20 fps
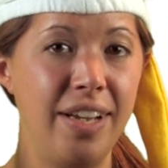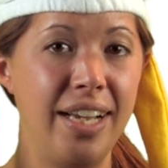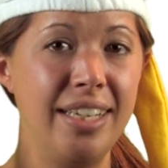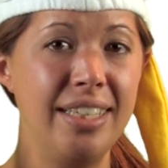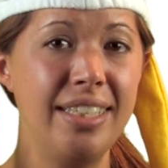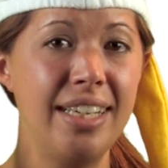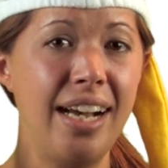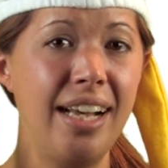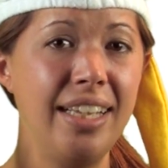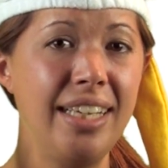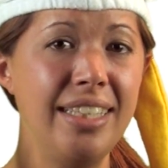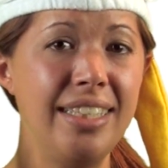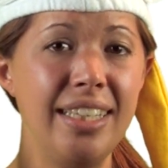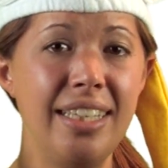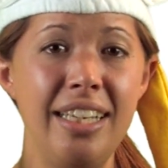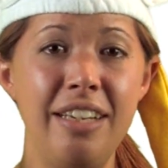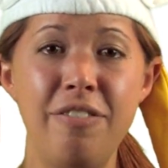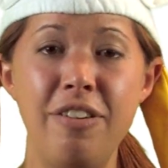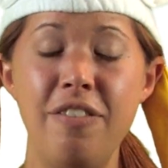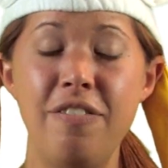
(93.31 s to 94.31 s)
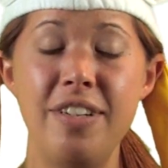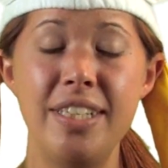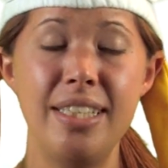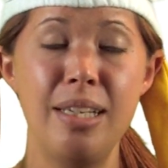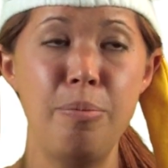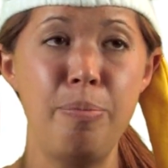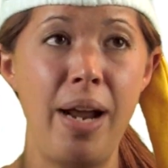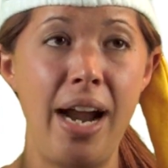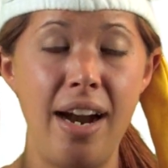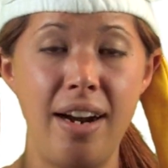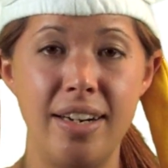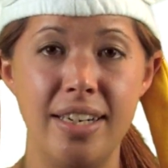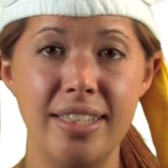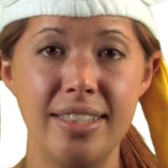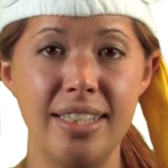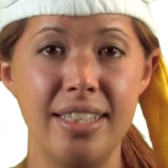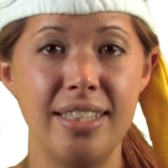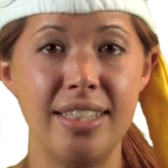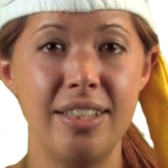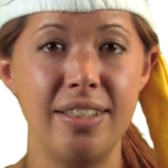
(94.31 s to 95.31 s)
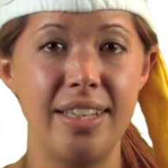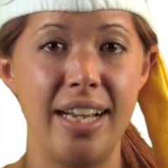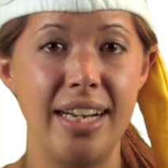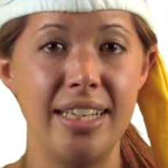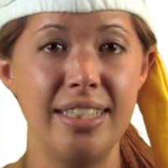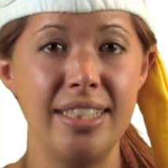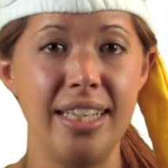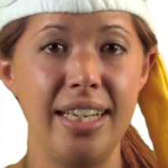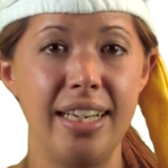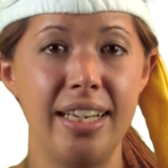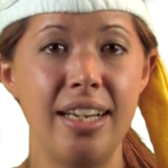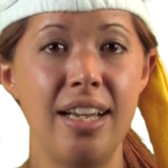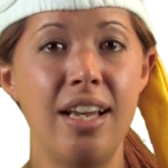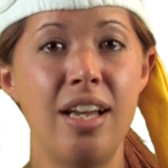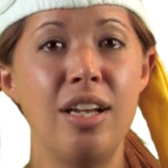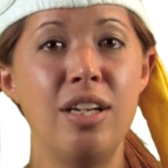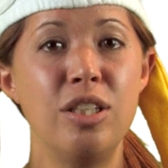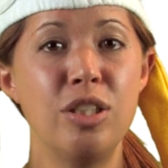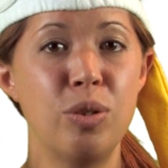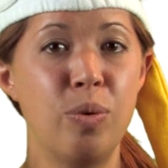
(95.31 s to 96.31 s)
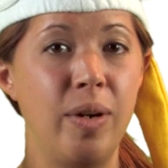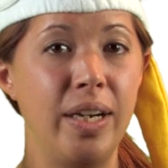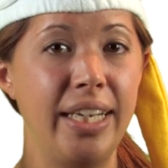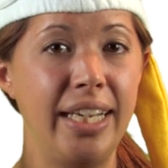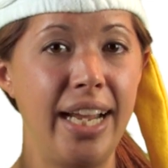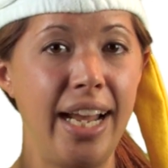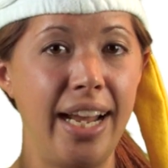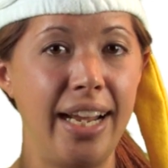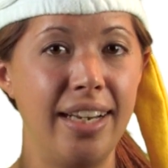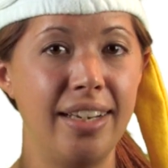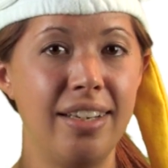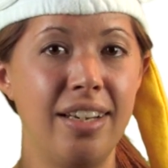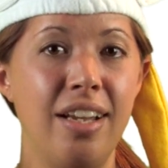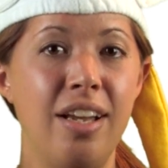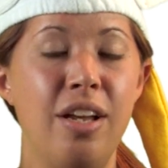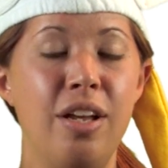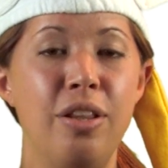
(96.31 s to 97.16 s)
and Dali didn't even visit Paris until 1928,